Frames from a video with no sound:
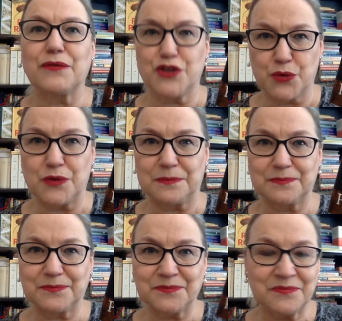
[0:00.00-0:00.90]
June.
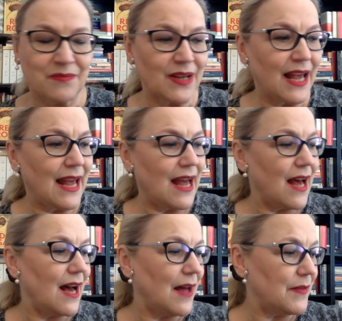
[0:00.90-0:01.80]

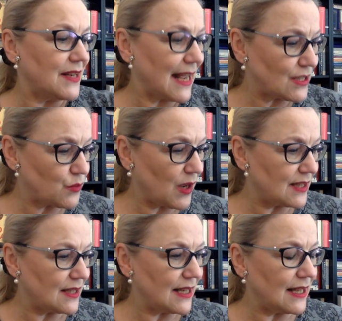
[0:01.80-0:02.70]
The next one